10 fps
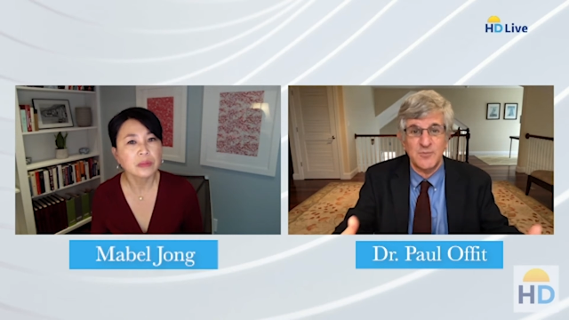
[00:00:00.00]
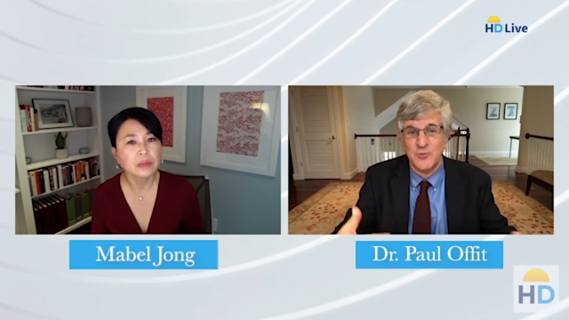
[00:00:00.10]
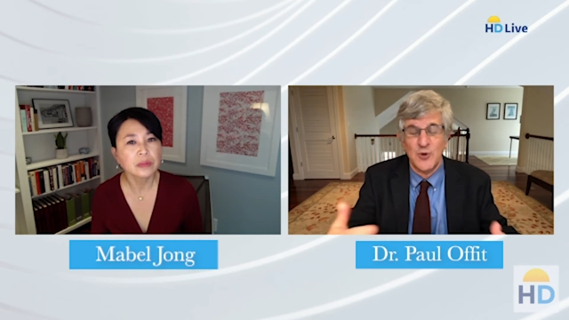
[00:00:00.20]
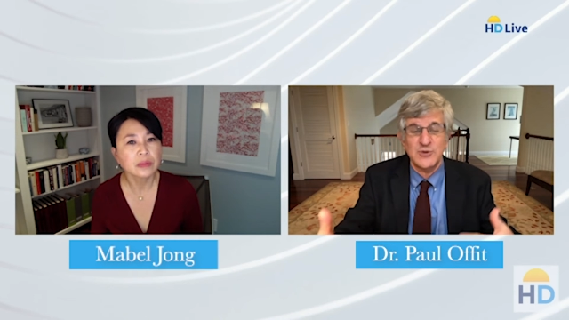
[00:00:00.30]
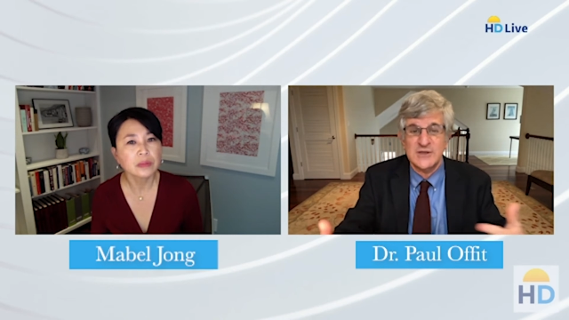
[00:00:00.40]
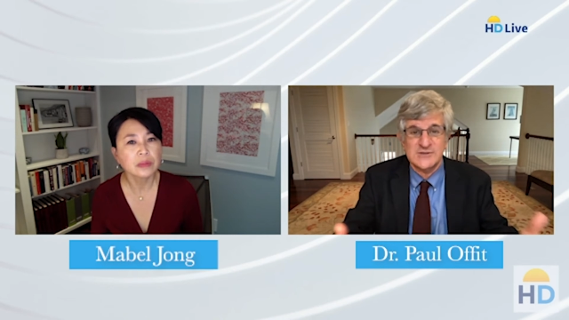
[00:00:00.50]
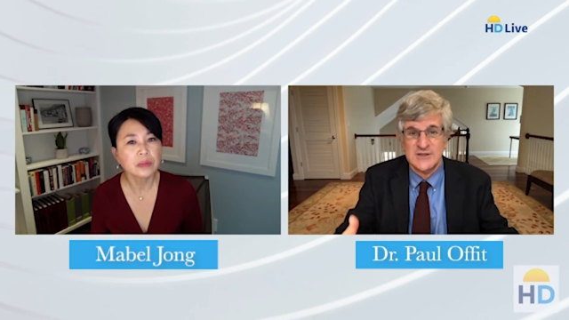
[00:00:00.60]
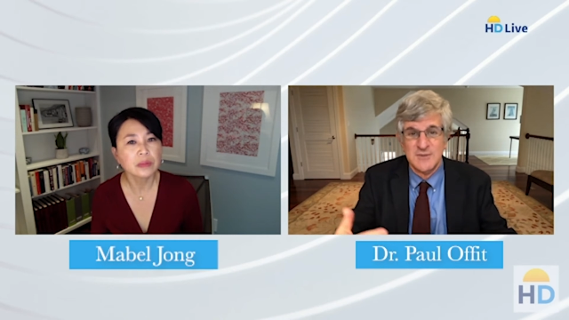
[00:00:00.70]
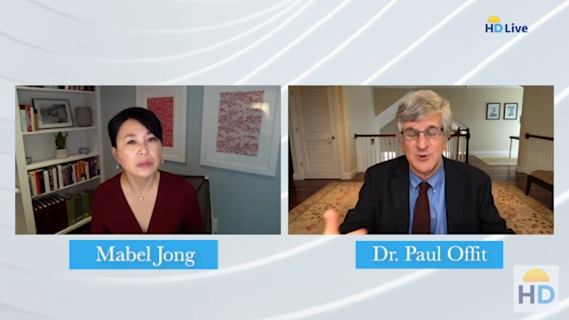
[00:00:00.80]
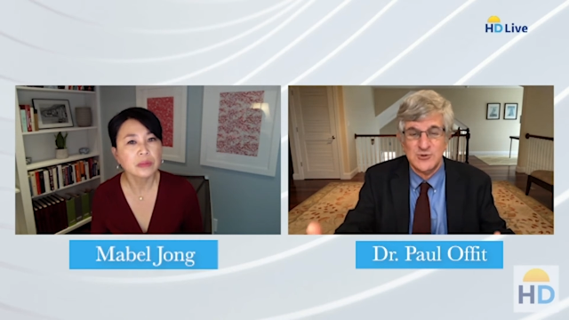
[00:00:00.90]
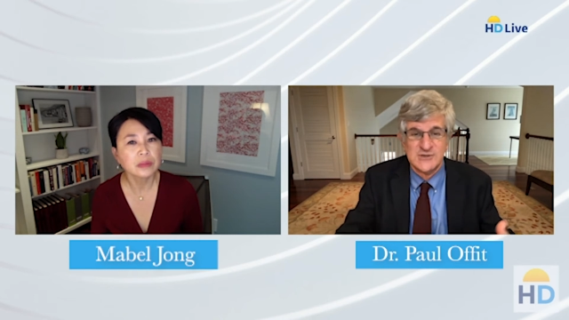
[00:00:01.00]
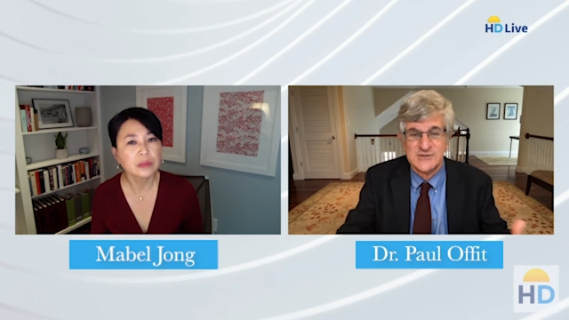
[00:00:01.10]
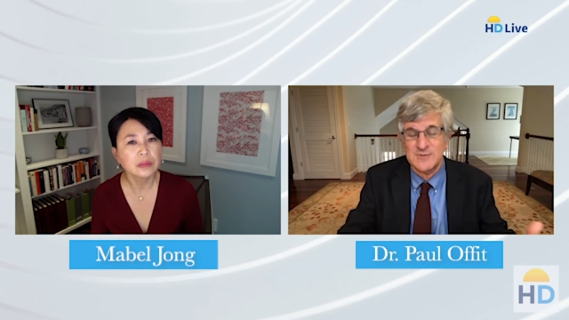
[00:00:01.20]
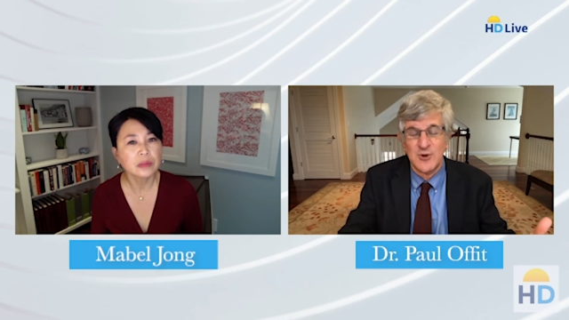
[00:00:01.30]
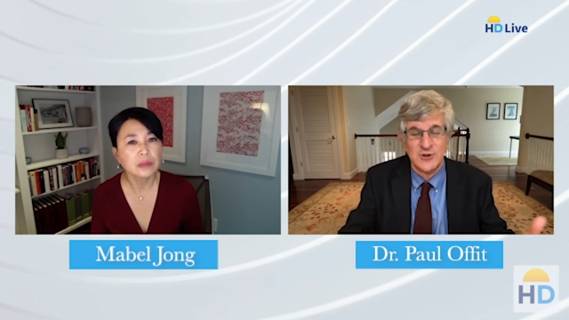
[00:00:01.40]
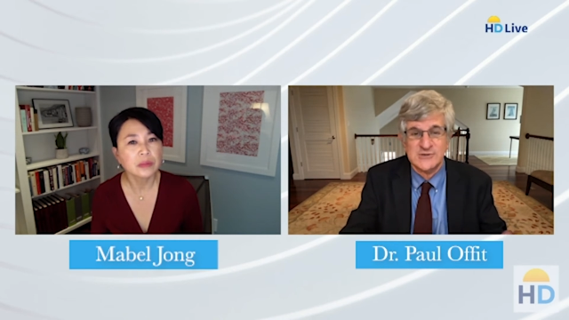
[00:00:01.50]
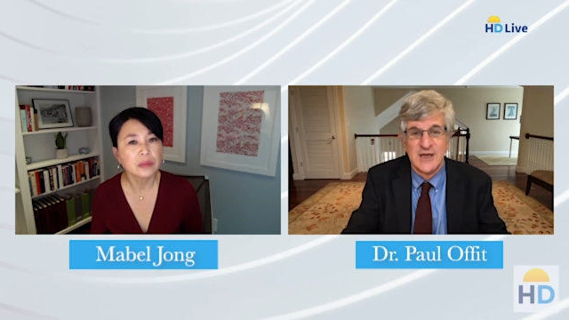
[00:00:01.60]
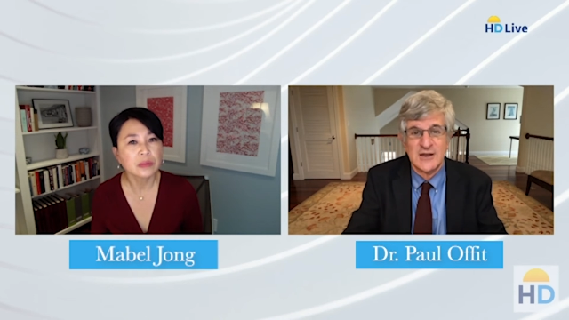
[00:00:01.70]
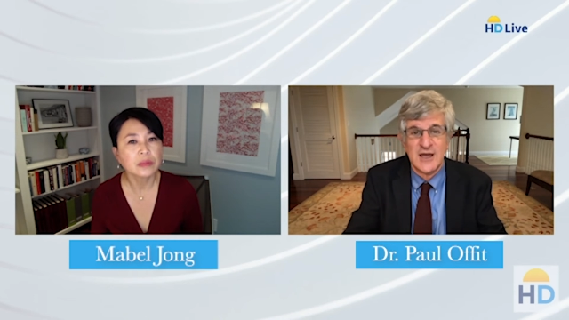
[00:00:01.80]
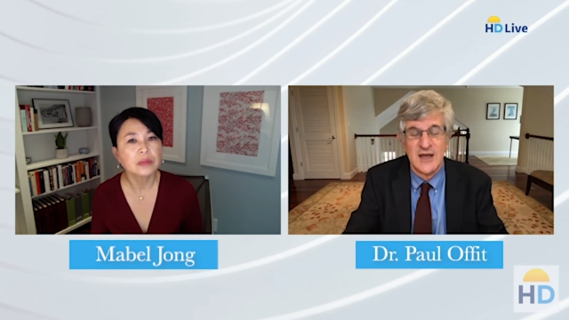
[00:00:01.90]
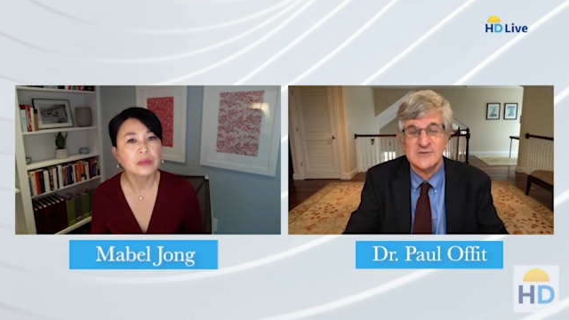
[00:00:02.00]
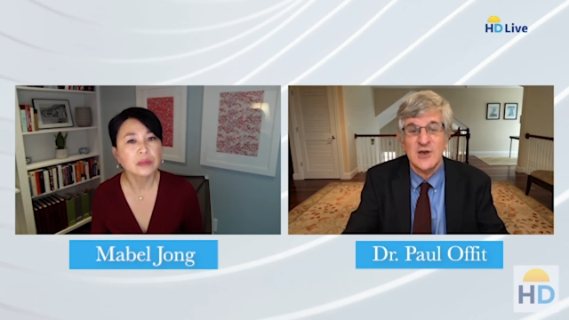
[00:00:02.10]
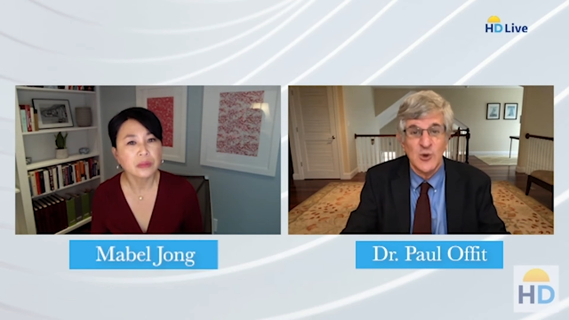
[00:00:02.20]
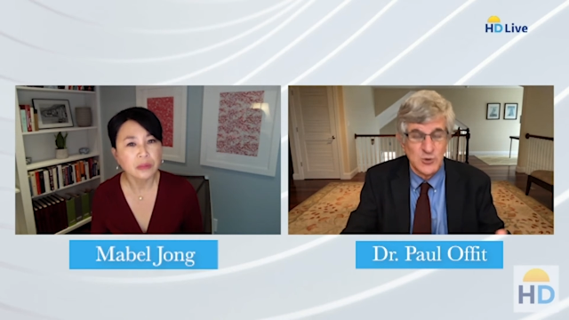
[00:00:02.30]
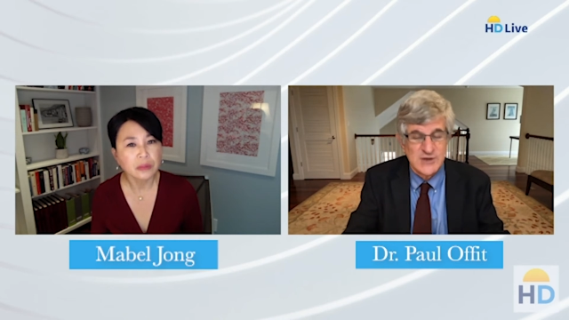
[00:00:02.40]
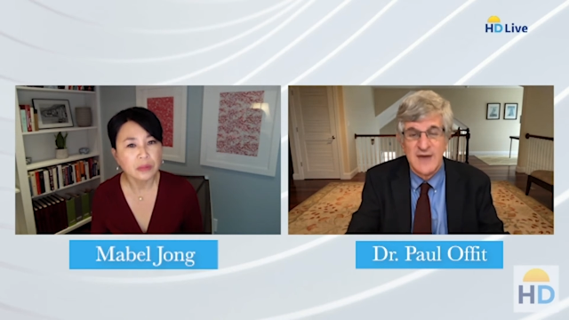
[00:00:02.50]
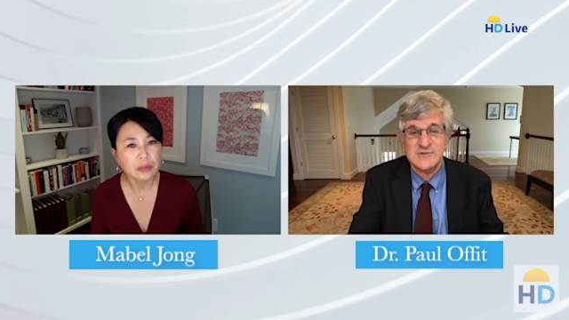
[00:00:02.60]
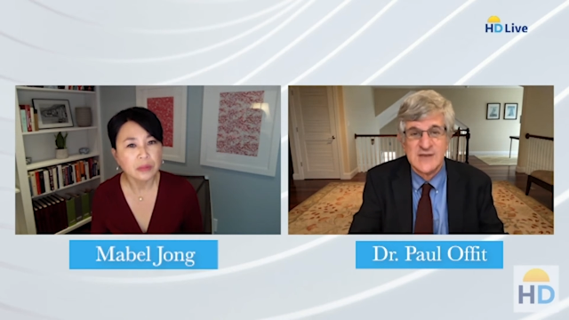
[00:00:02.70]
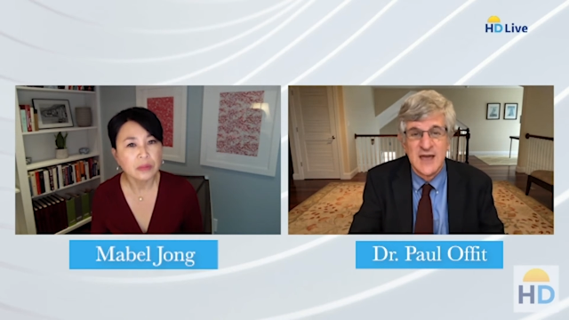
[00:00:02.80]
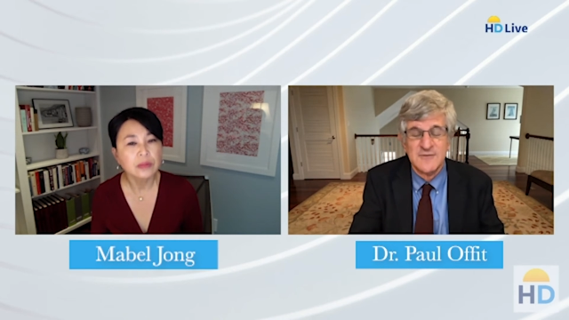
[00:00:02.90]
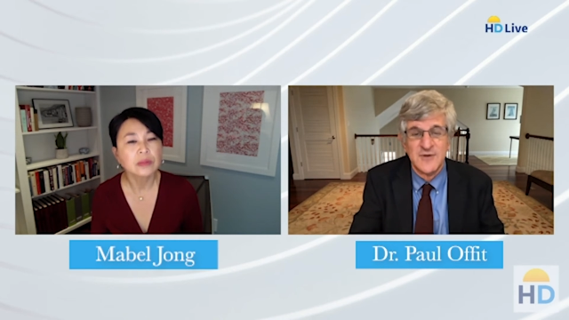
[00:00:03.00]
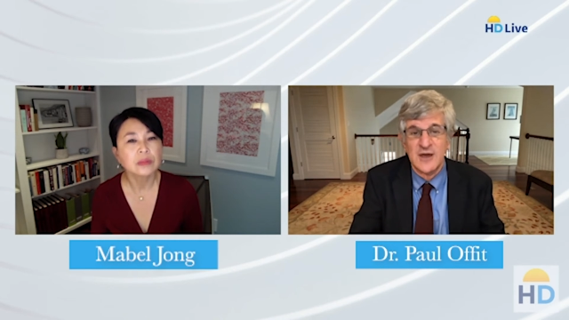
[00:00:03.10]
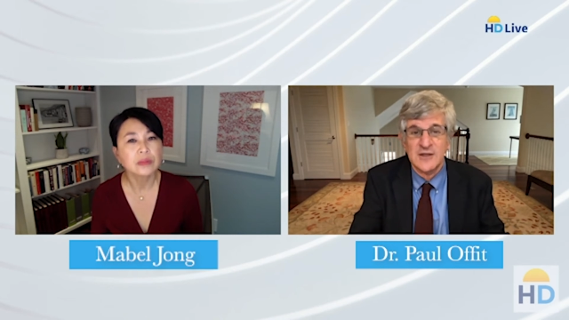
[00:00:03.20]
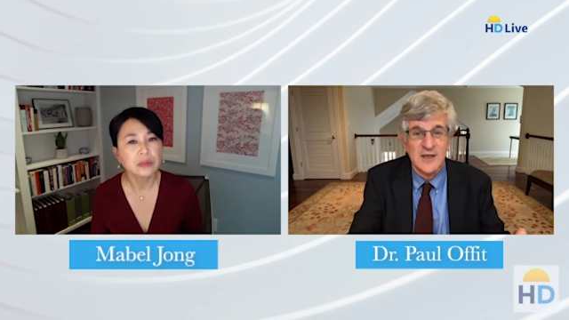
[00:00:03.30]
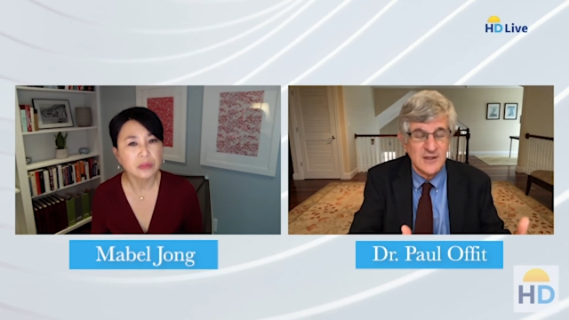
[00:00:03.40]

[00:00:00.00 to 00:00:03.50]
Speaker 1: proteins of the immune system called cytokines, which have a side effect.